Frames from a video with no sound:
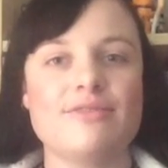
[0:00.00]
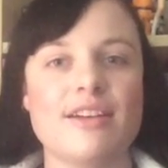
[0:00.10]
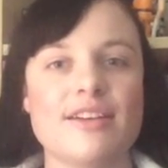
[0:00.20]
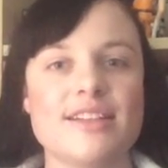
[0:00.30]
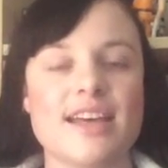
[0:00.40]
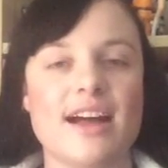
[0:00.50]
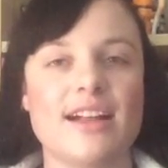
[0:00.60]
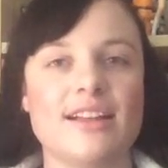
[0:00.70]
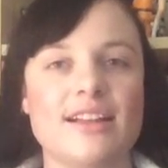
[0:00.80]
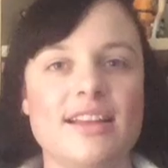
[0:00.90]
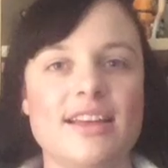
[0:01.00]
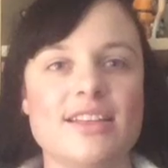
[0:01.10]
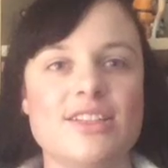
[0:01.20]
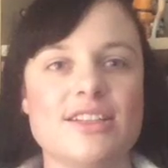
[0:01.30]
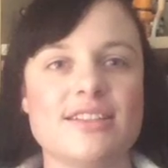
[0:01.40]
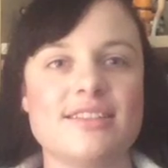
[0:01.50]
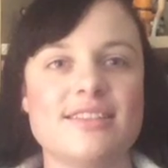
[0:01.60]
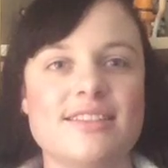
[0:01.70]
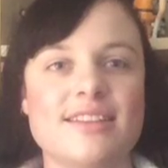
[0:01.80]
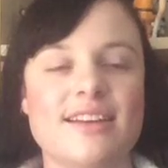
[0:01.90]
Fairy Tail, it
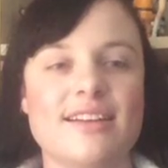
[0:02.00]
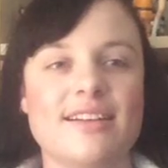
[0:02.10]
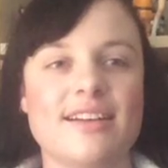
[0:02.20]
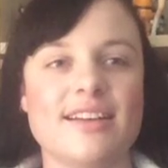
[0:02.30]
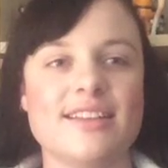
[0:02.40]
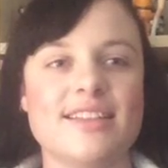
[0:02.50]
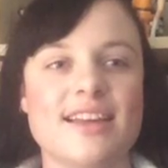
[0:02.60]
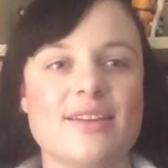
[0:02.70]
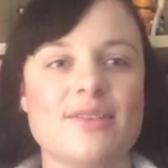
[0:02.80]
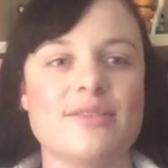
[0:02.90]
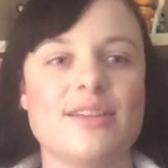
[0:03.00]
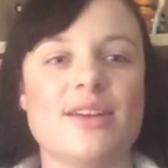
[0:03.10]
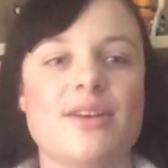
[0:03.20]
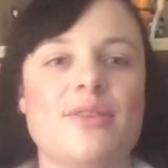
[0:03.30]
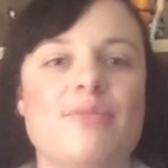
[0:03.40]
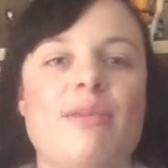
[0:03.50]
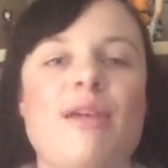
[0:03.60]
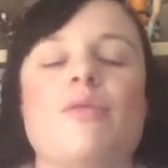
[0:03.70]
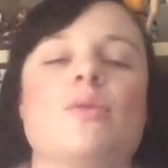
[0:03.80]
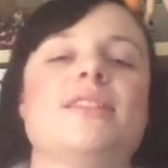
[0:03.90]
just, it's
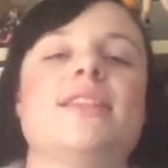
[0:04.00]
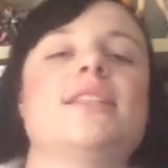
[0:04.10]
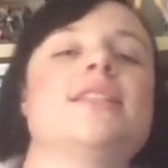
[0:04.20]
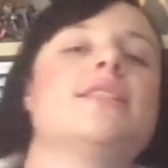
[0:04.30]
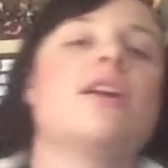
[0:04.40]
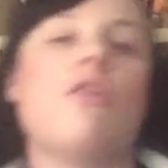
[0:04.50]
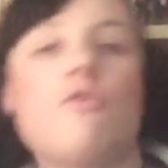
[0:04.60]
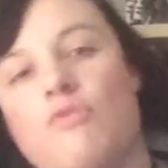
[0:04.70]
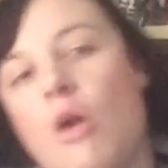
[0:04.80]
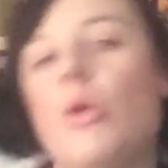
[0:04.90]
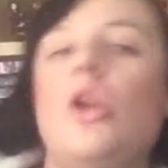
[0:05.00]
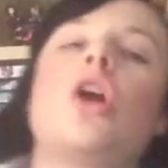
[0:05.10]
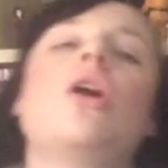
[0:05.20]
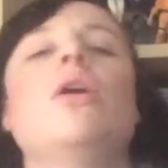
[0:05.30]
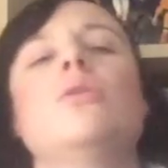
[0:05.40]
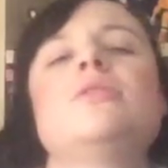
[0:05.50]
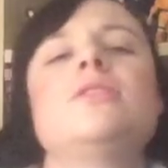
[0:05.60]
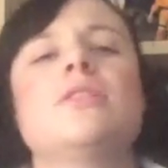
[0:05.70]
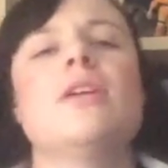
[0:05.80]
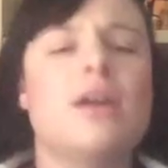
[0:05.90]
everyone says it's a roller
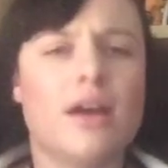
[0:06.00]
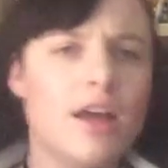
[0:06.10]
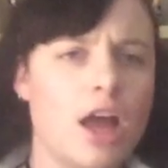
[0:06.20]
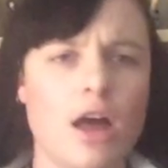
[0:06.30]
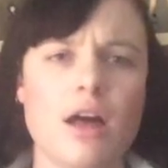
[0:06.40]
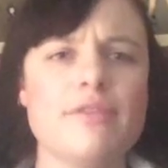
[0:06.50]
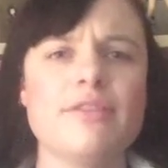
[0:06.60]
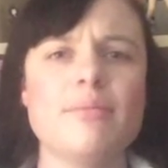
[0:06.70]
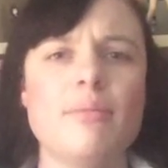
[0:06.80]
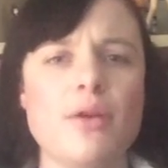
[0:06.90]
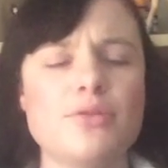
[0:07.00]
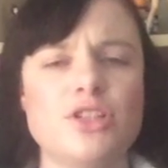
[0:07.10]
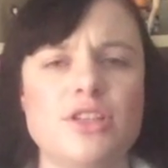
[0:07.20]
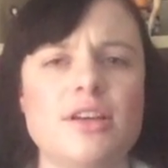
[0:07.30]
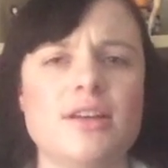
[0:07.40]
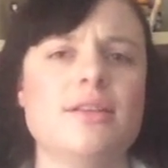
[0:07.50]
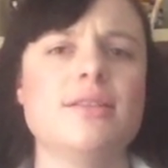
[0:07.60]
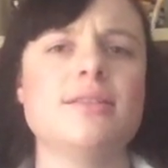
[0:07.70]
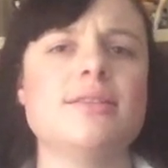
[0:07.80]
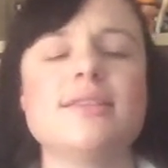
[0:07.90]
coaster of
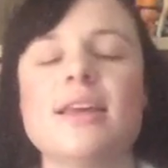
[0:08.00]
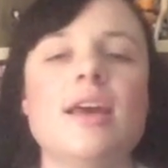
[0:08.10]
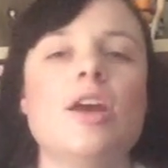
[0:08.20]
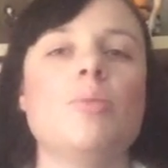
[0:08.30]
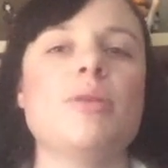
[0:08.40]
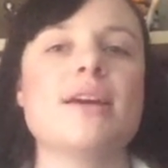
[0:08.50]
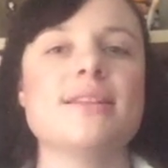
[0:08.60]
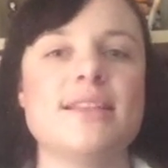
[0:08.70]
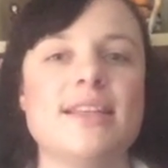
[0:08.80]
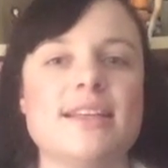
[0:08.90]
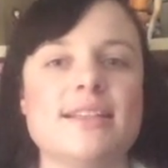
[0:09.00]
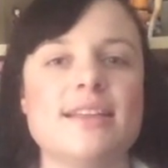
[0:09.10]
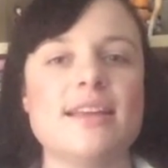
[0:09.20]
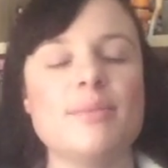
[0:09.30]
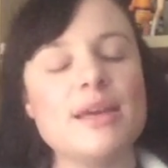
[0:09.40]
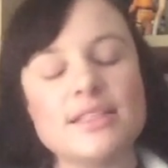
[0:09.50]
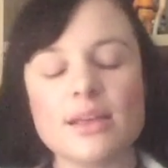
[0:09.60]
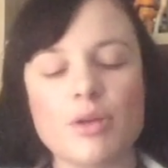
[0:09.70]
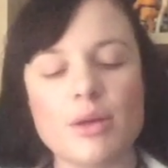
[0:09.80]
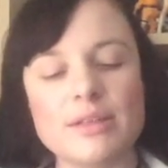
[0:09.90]
emotions. because it is. And the
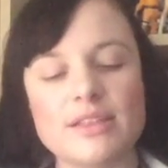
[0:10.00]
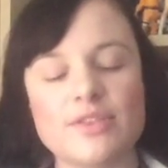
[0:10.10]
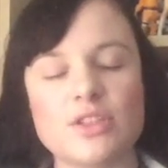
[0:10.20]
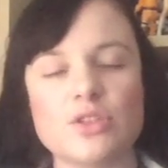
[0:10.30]
basic premise of the